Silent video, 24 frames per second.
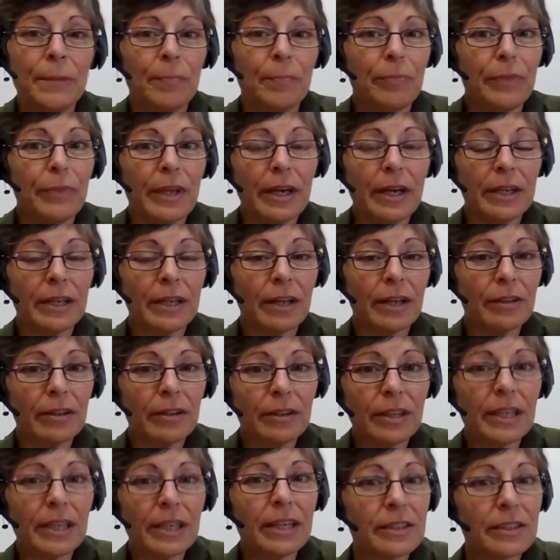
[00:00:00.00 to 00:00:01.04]
Another
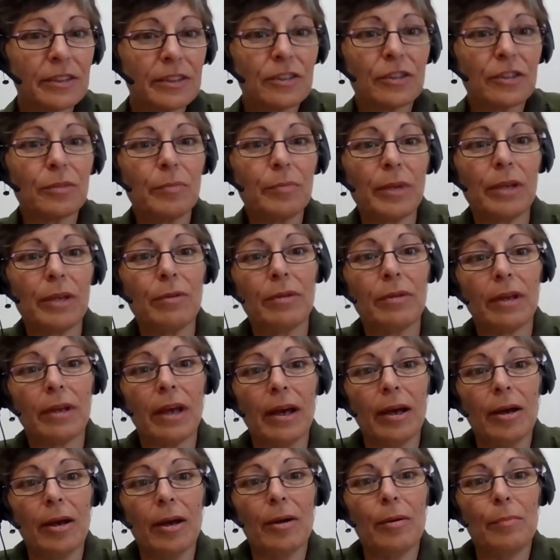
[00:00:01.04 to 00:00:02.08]
thing is to be
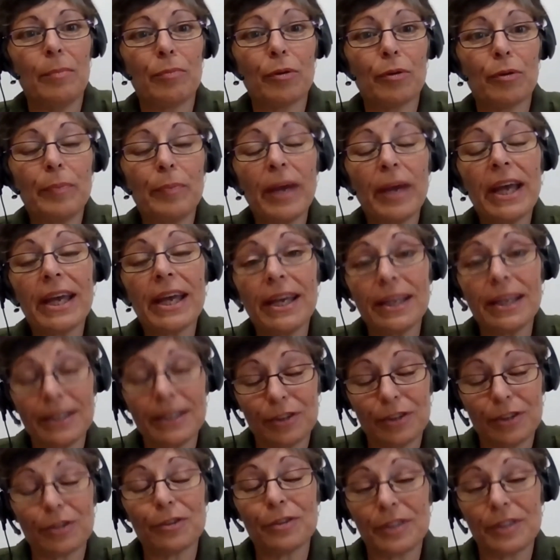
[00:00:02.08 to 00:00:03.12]
prepared
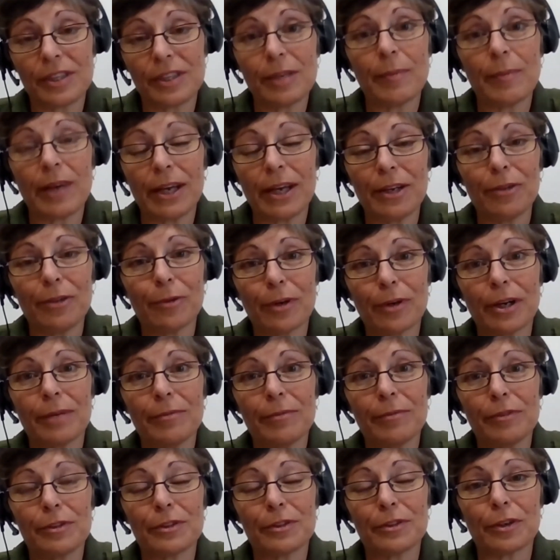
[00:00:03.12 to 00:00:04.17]
to step out of your
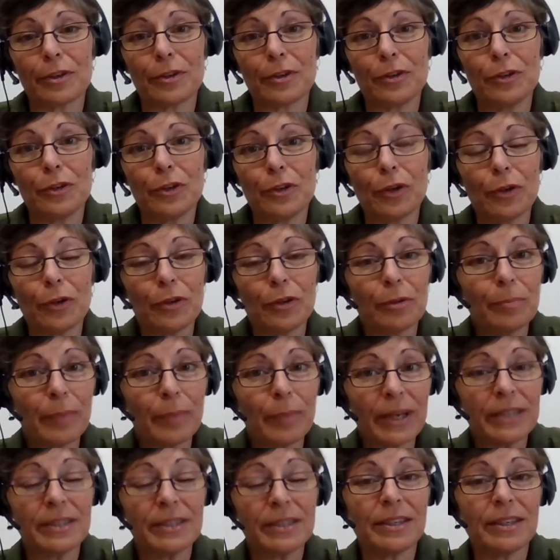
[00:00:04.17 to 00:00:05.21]
comfort zone. You know, the
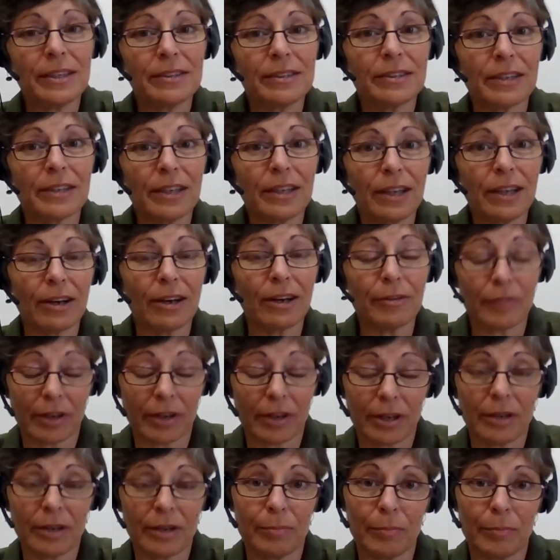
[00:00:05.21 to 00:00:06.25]
best things in life
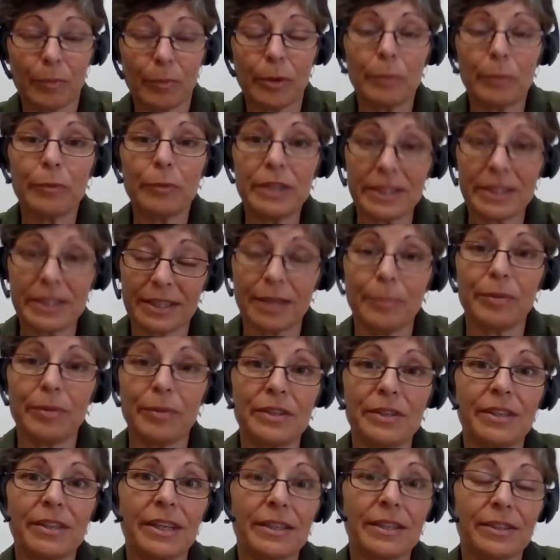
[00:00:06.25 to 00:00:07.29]
come when we step
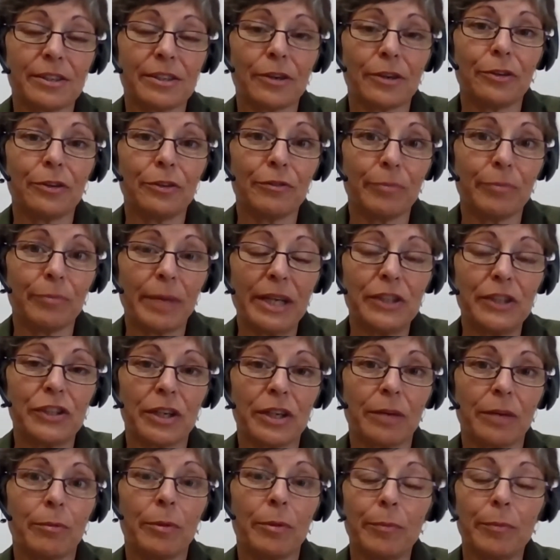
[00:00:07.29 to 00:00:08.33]
into that zone of
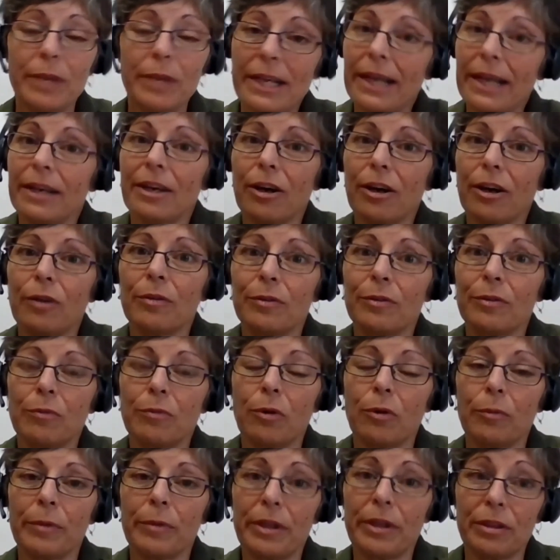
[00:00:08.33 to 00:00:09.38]
magic, when we let go of
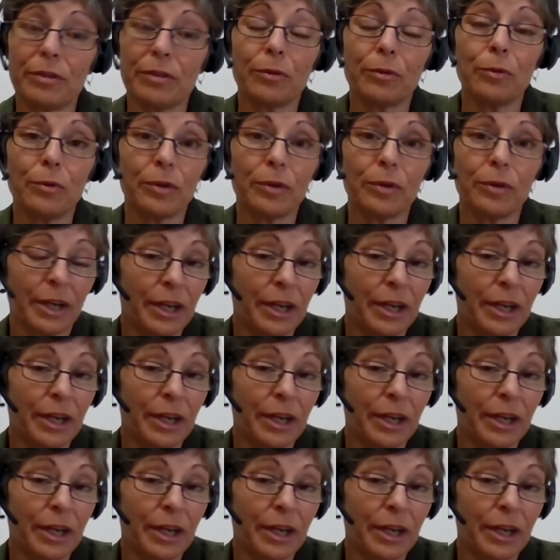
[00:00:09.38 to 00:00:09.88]
what we thought